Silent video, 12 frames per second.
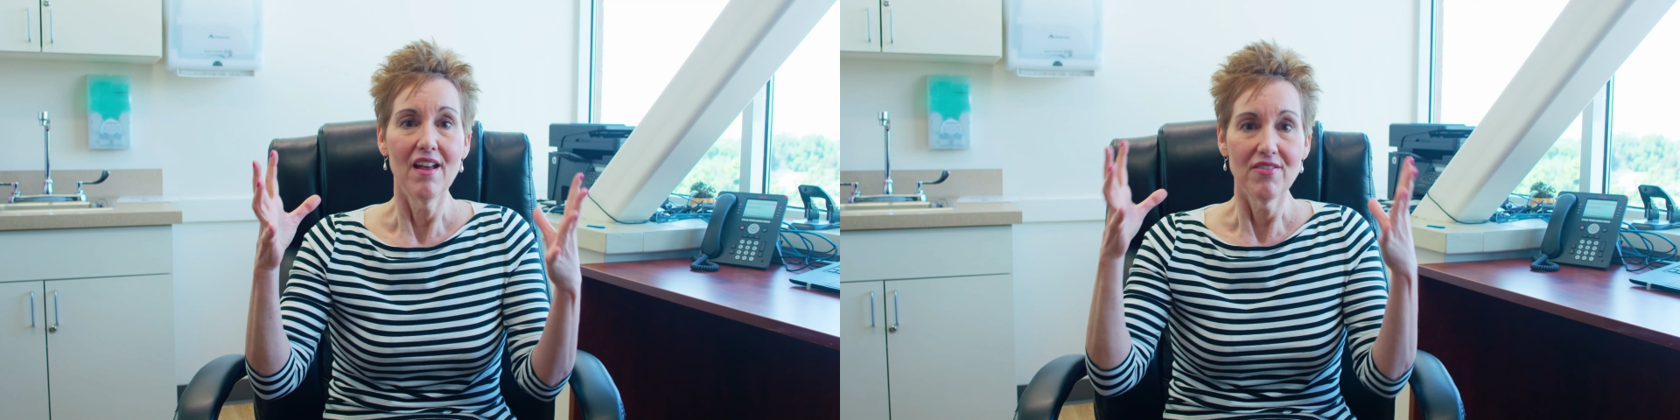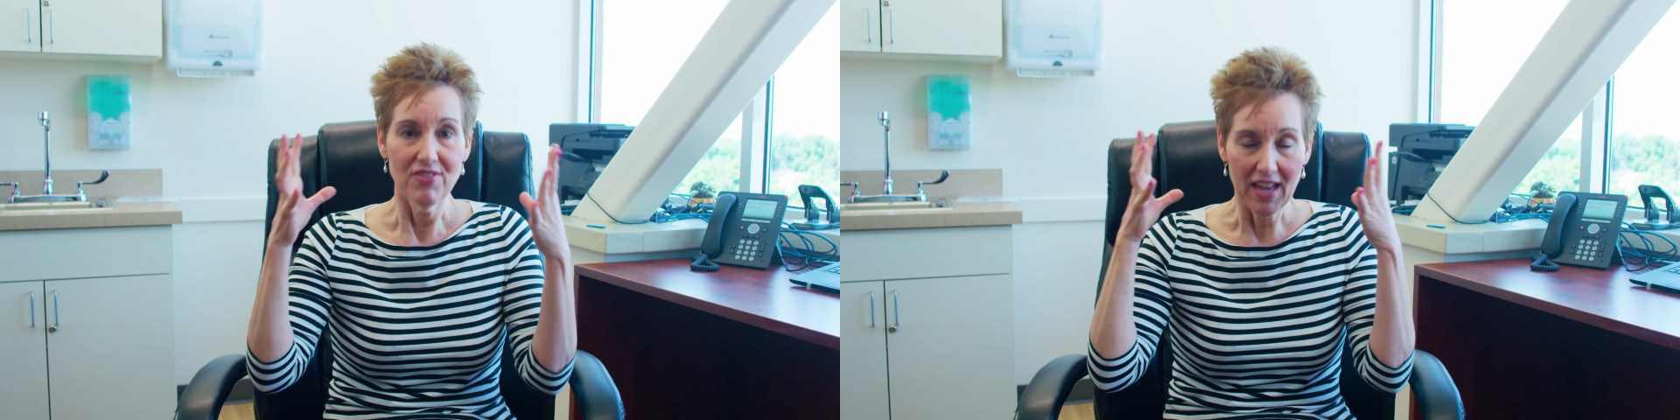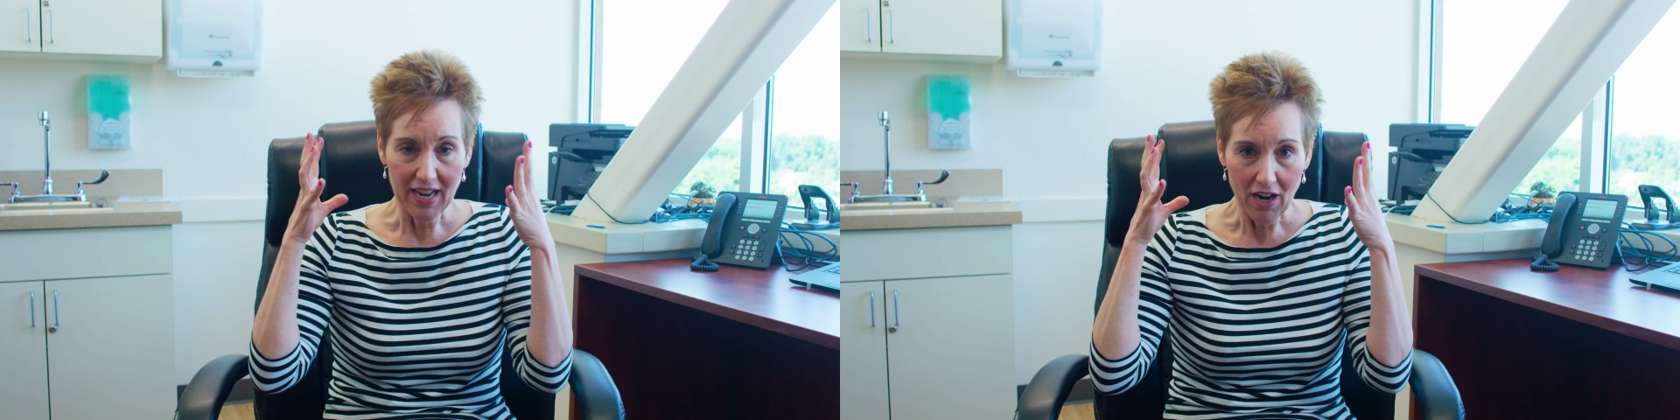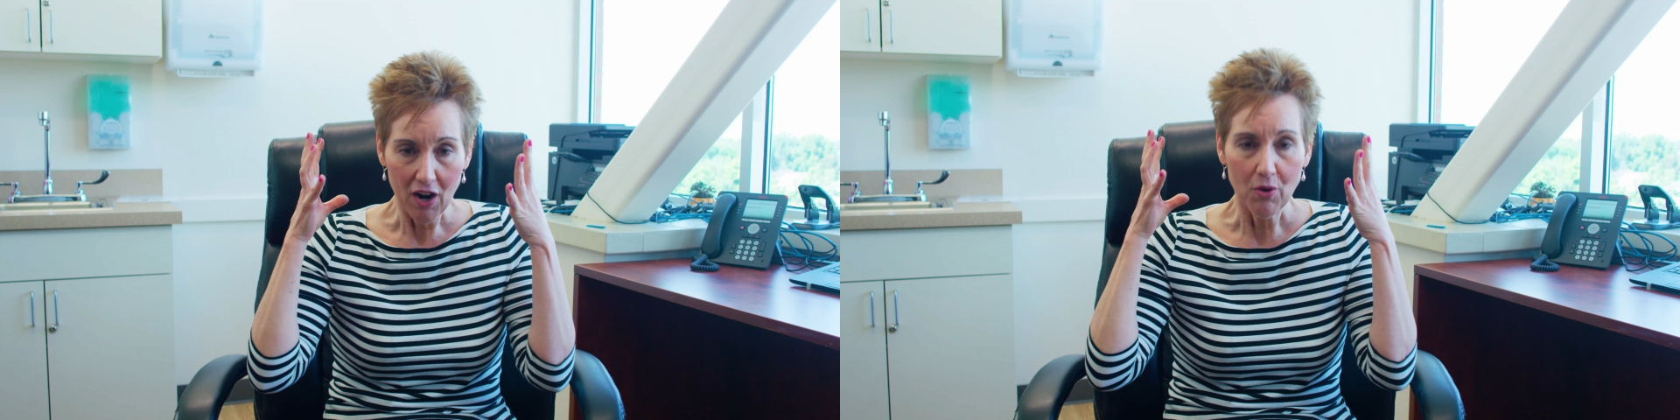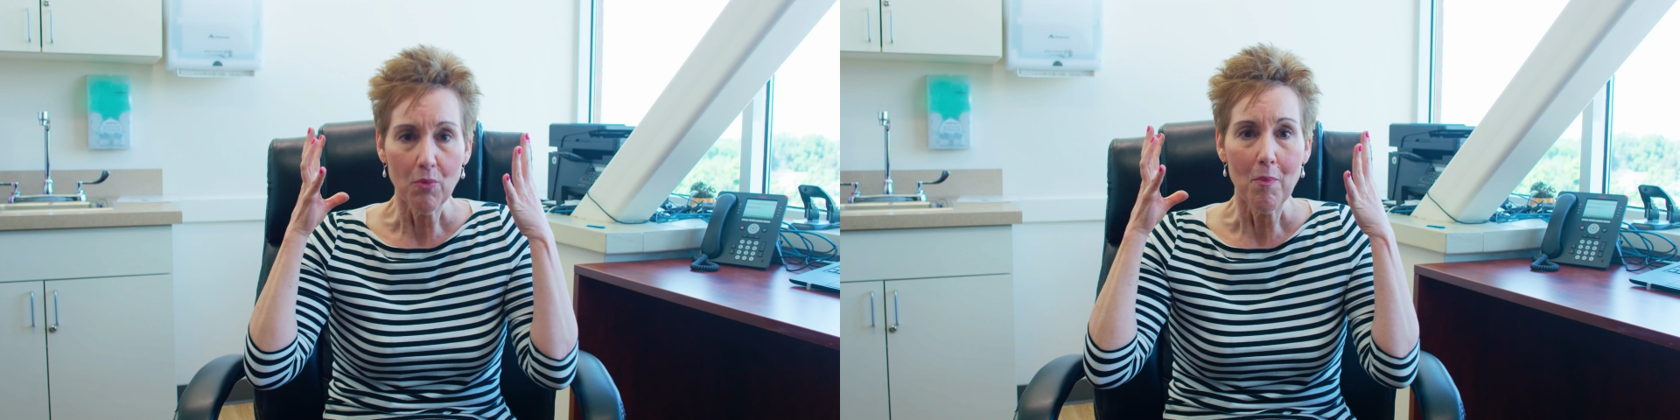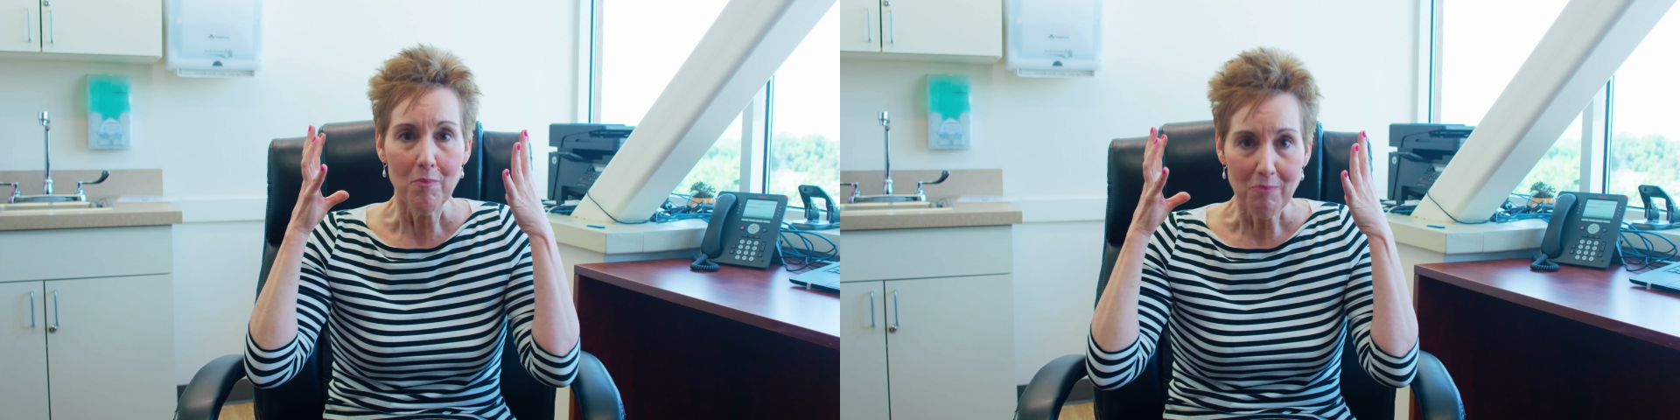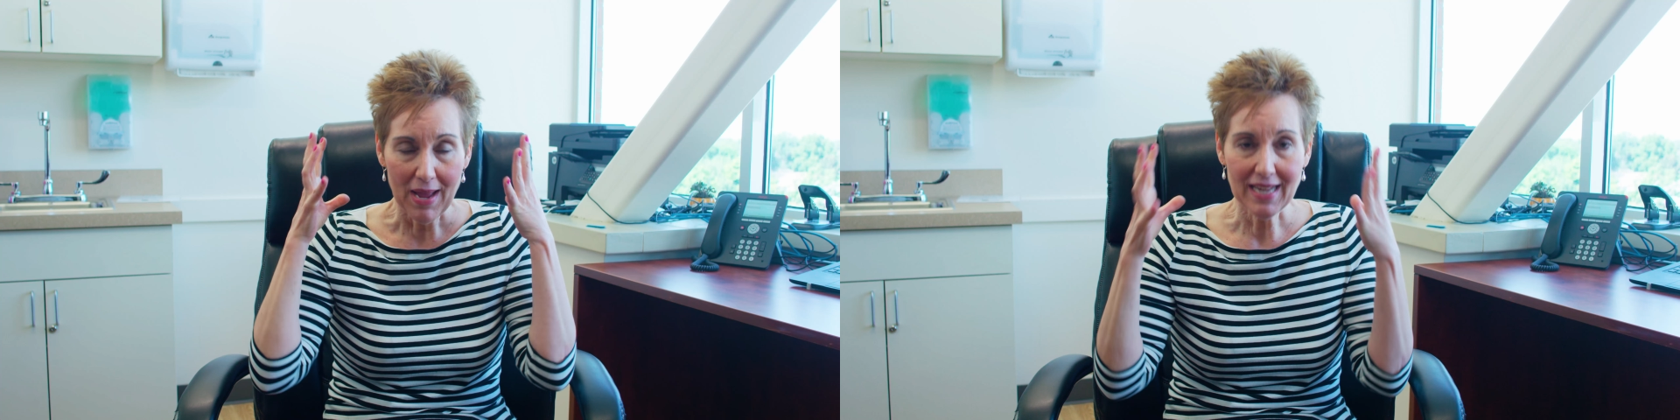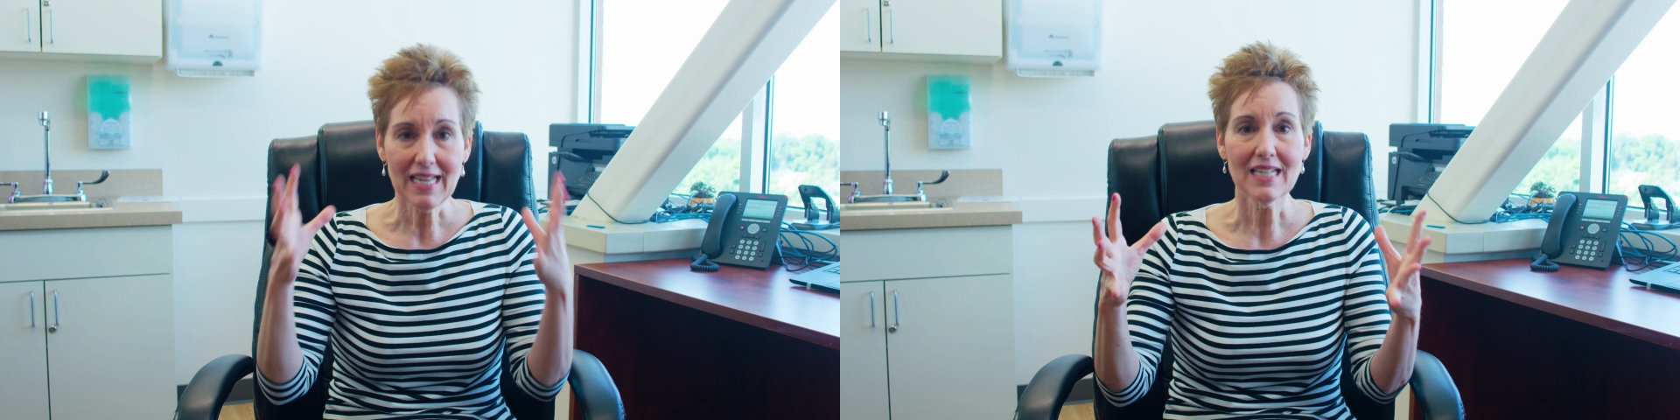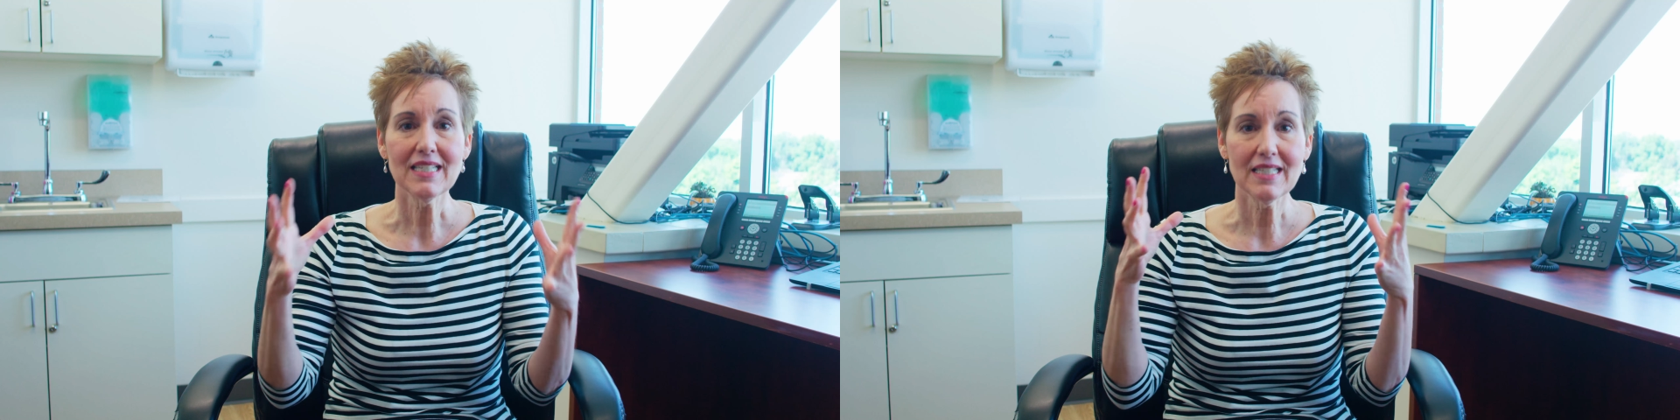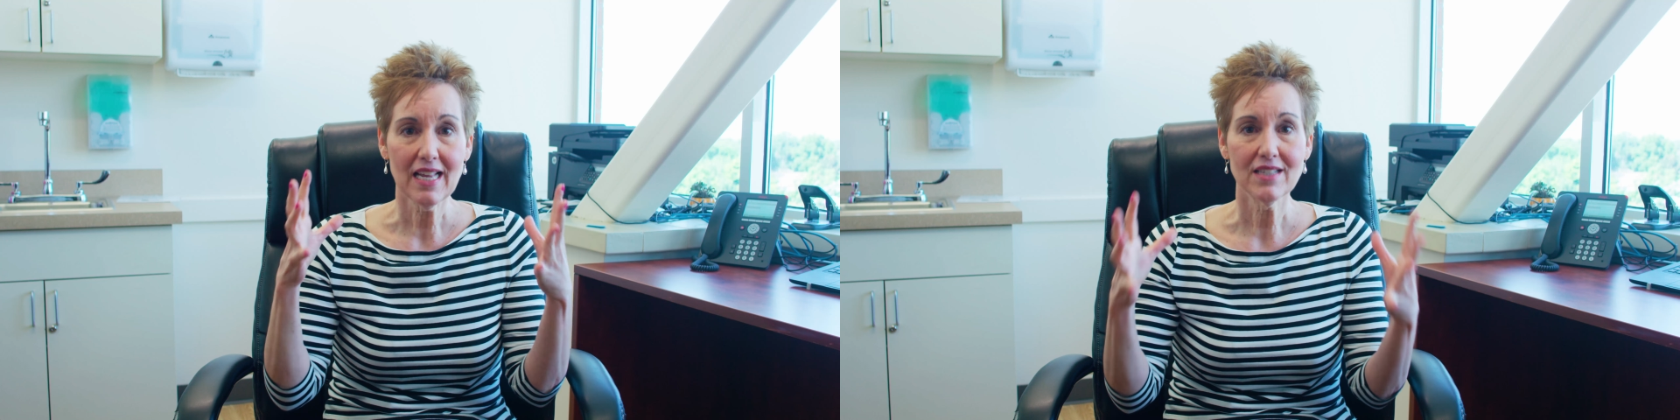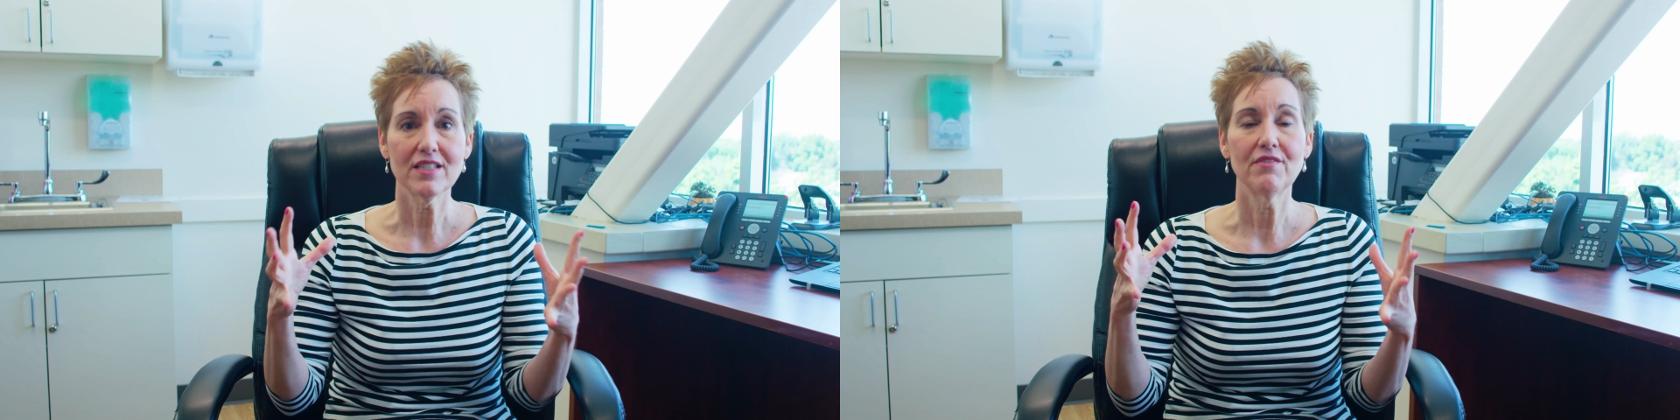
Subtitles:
they are making sense